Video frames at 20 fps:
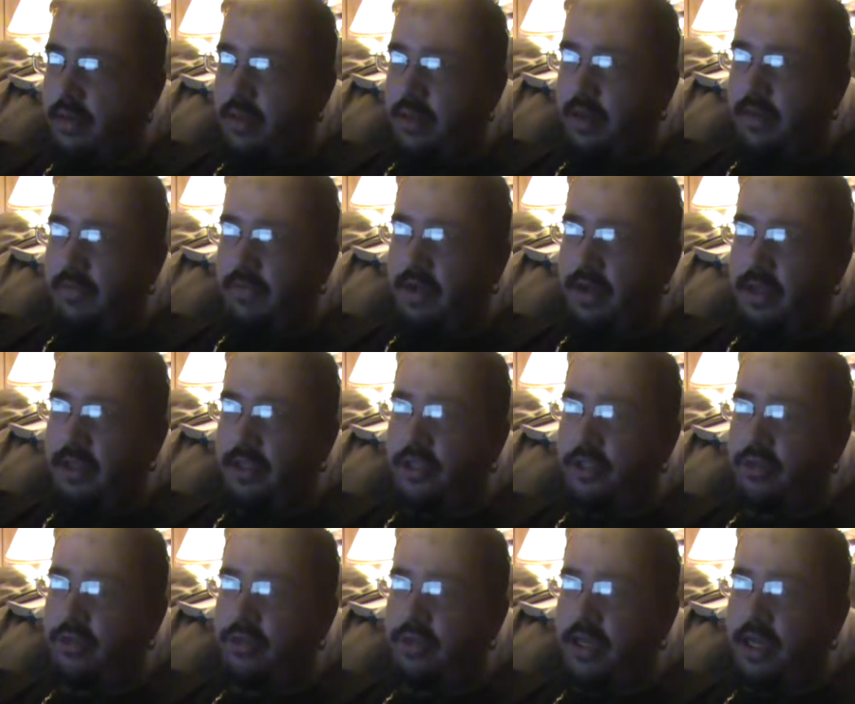If I
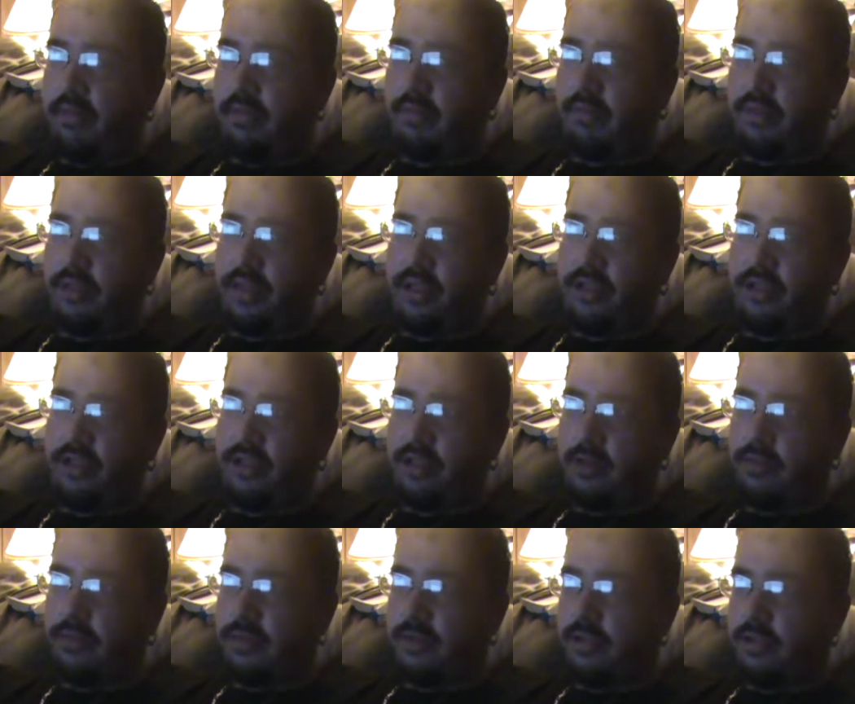choose to have a
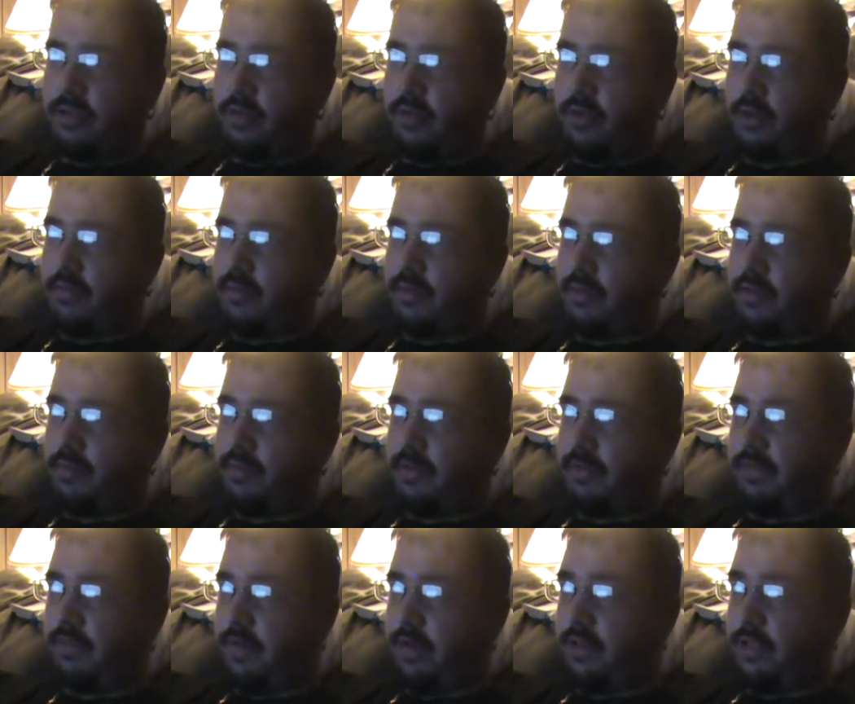relationship with someone, whether it be
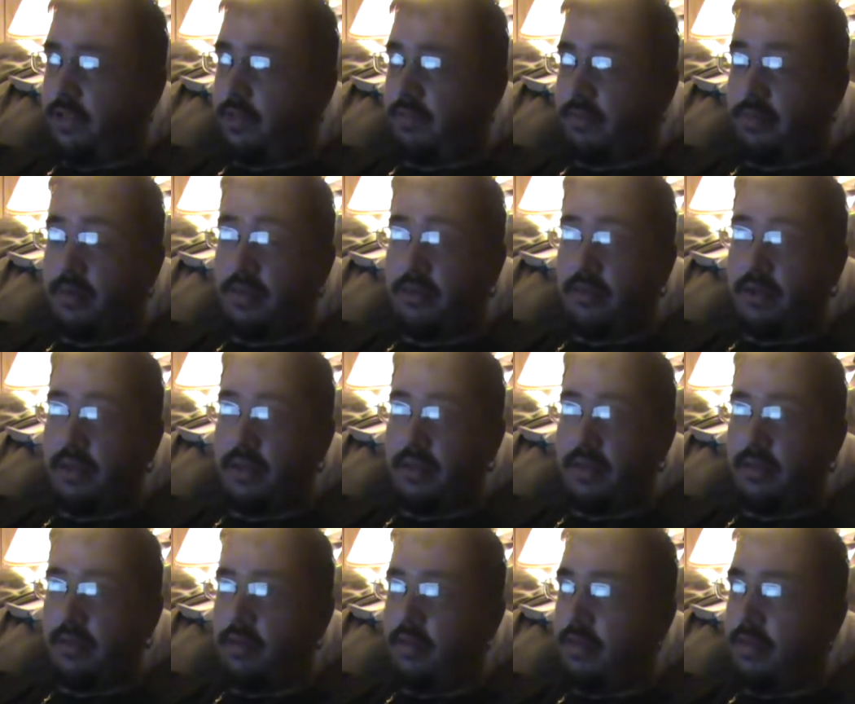friendship or otherwise,